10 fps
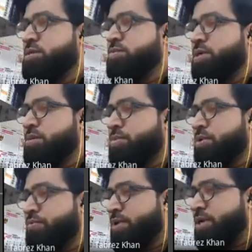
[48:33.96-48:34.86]
This become
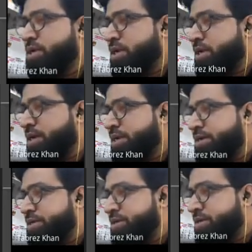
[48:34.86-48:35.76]
perfect,
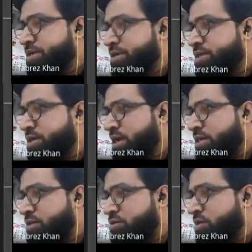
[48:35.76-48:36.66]
and here
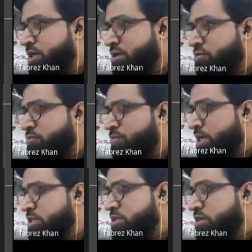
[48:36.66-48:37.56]
I need not have to
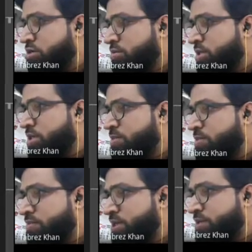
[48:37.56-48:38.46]
pass now
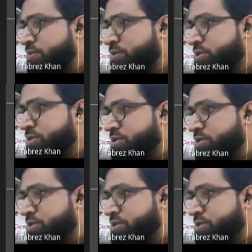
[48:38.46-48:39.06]
multiple values.